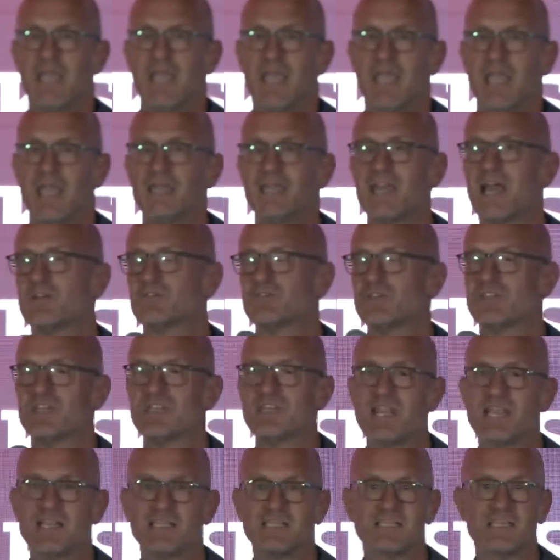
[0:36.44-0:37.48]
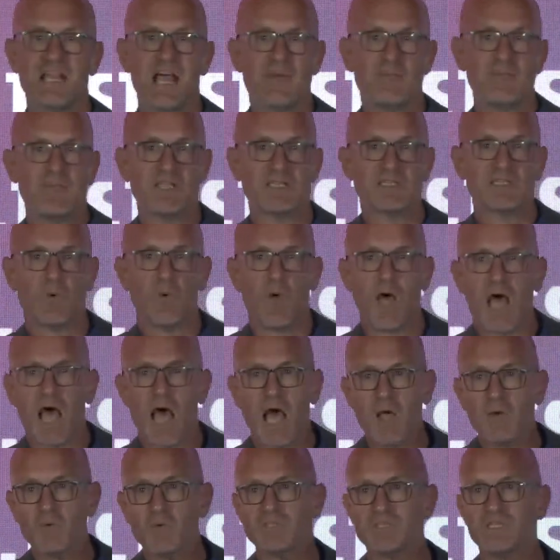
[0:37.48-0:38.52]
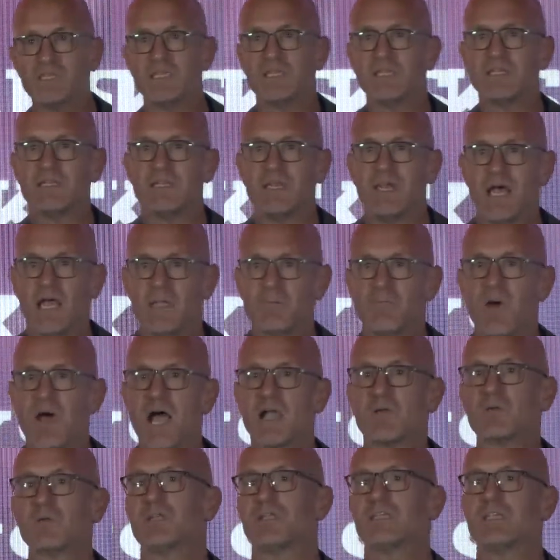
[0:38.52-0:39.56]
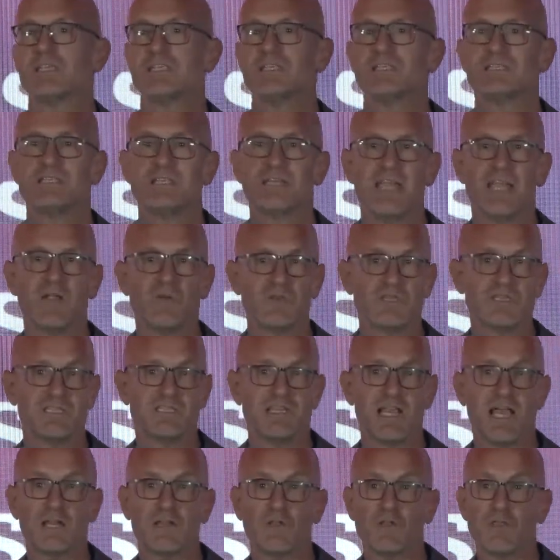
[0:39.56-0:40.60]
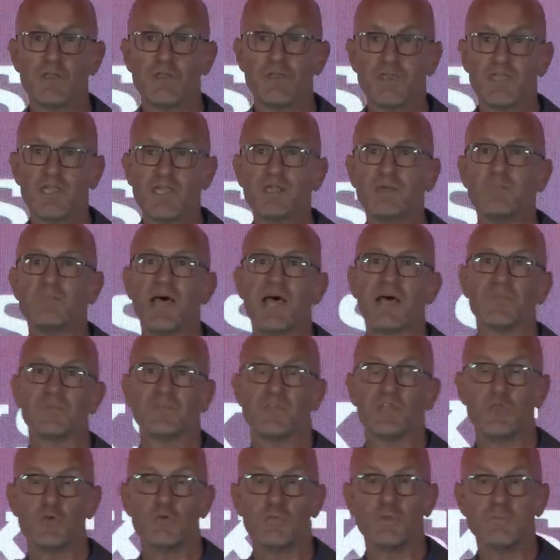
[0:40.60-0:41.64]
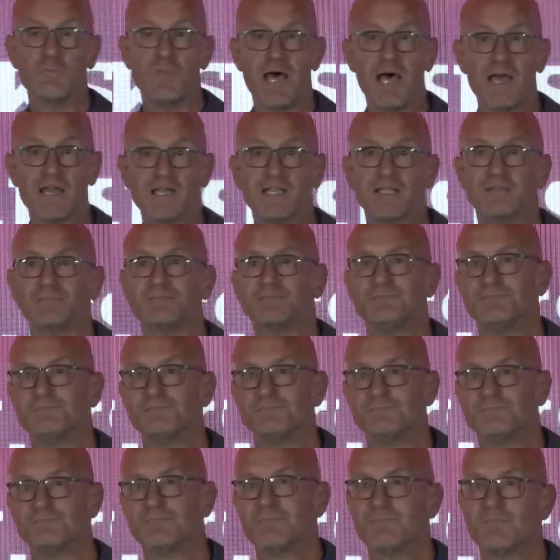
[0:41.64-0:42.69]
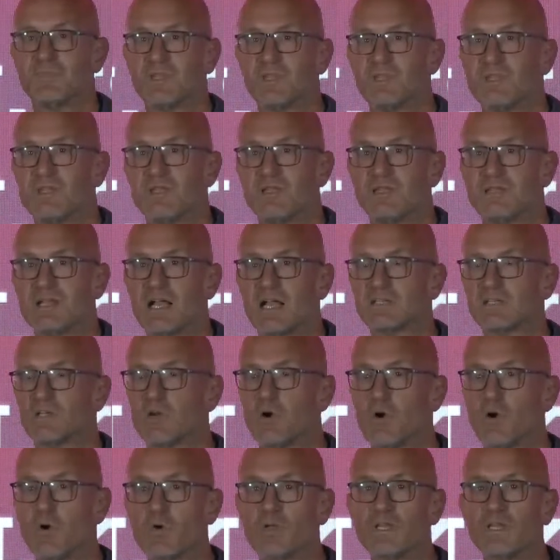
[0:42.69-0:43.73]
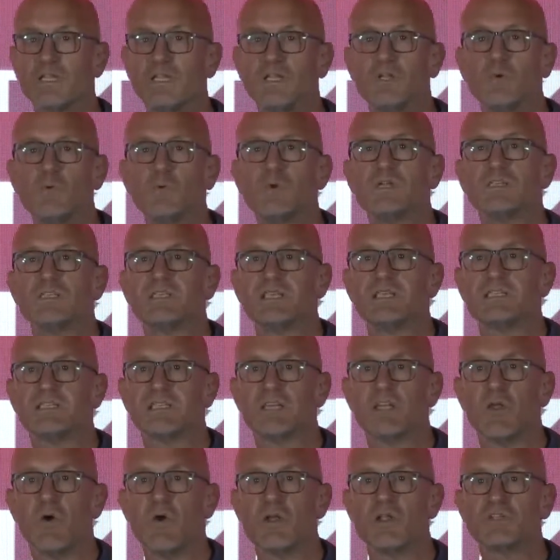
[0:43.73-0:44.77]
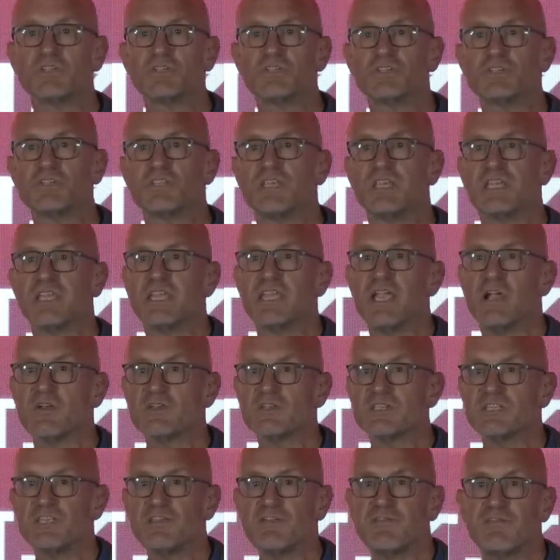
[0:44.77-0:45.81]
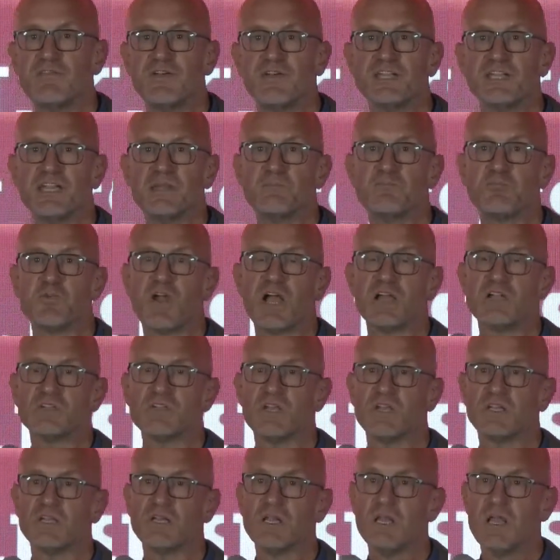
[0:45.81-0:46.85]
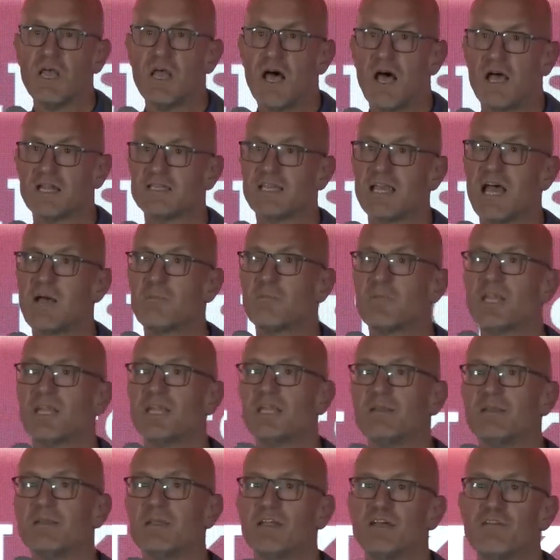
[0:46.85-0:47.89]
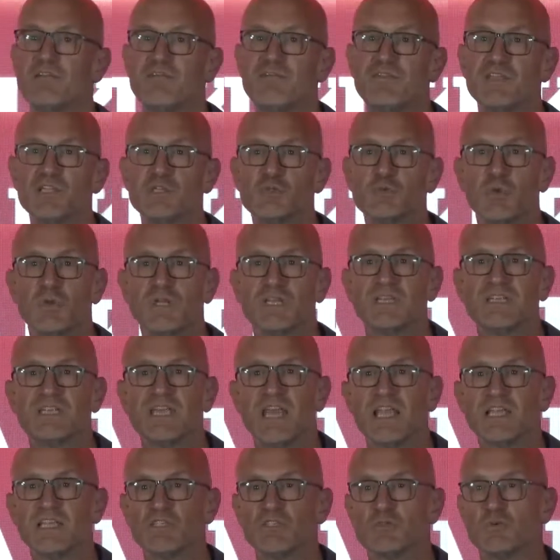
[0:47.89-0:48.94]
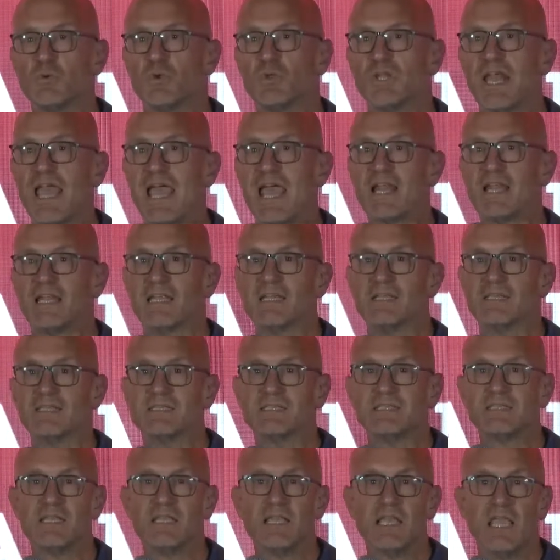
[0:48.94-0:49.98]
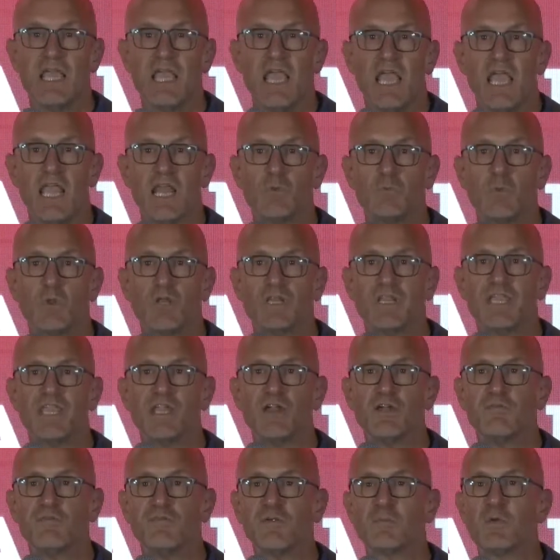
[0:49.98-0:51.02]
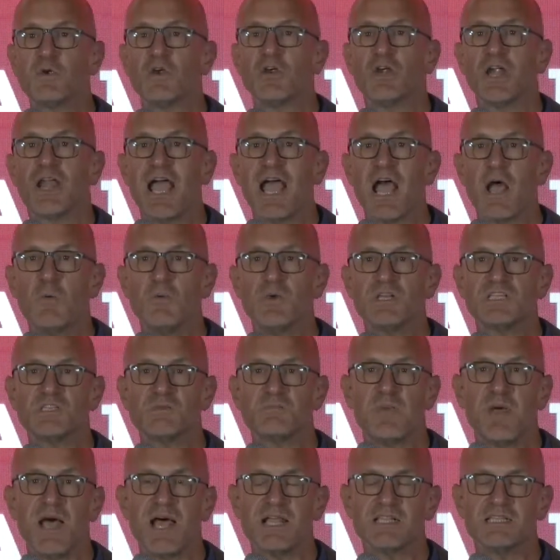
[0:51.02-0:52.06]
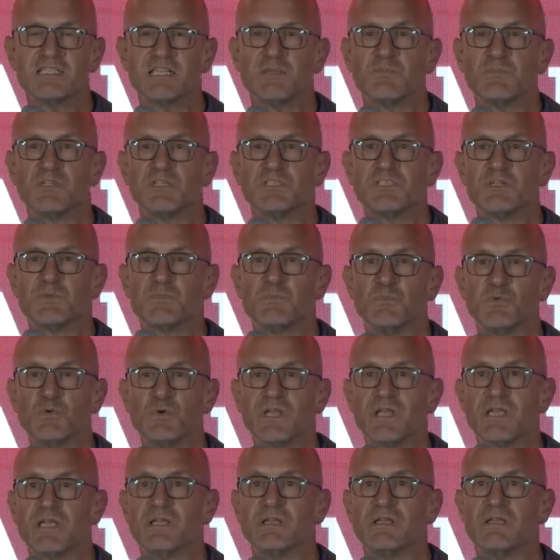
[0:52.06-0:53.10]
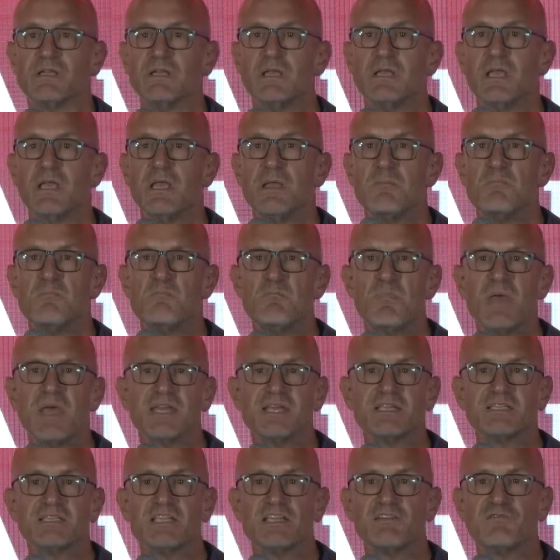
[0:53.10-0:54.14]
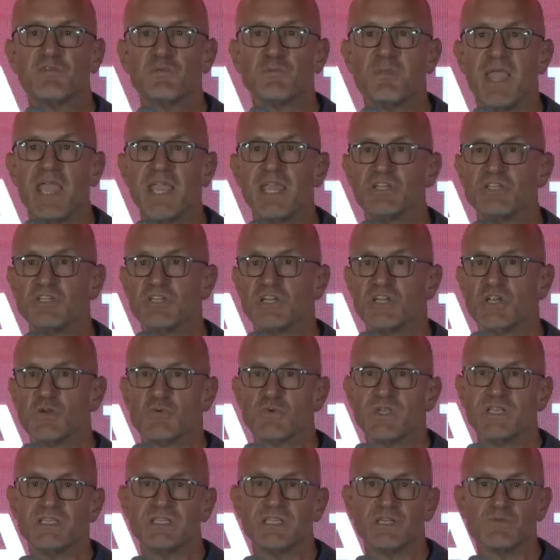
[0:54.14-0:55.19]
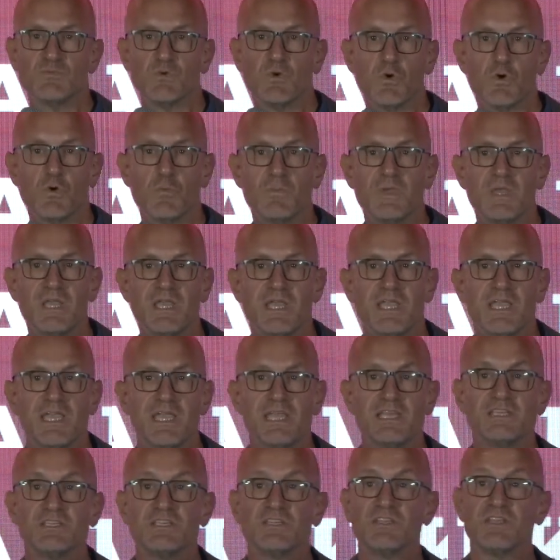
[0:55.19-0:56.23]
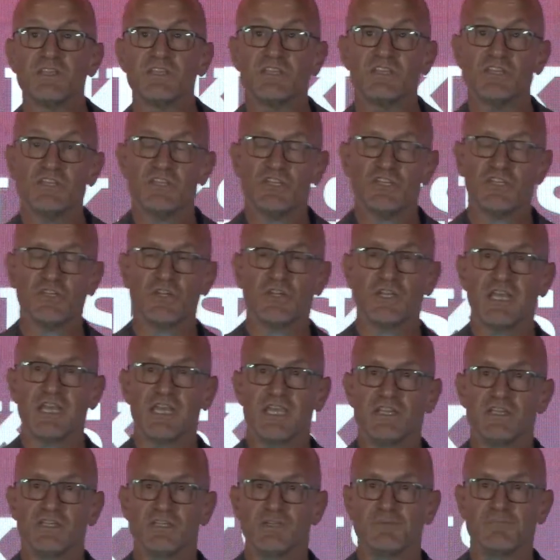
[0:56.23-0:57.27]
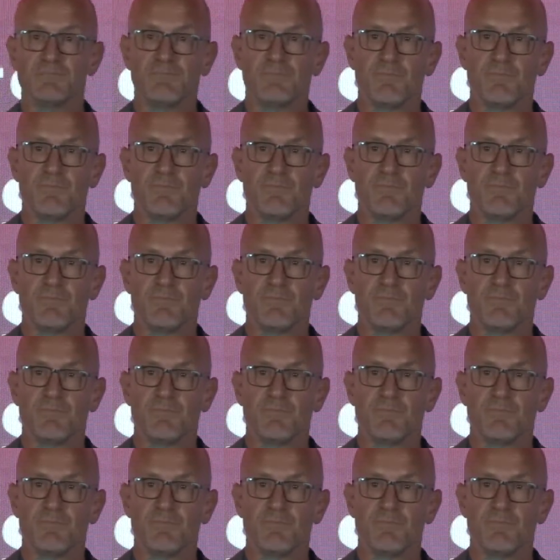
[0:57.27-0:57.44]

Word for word: And now to the next topic. So how did Hippocrates and Aristotle think about the human body? Dr. Orly Lewis has launched the ERC-funded project ATLOMY, a visual and textual atlas and we'll hear from her how it's possible to bring medicine from ancient Greece and Rome into the digital age.